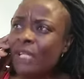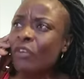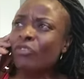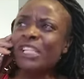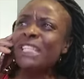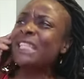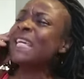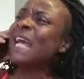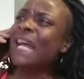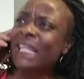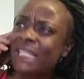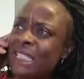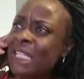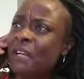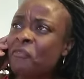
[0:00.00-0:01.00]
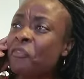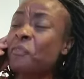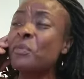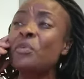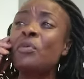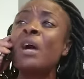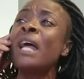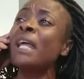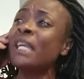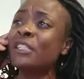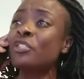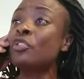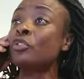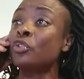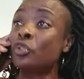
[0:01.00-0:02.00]
The only thing I can take from you
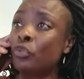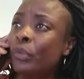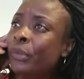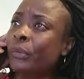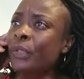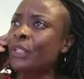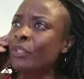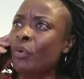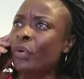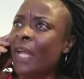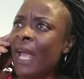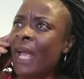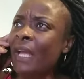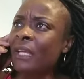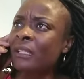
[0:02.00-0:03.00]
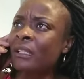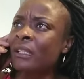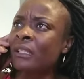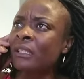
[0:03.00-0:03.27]
is your jewelry, okay?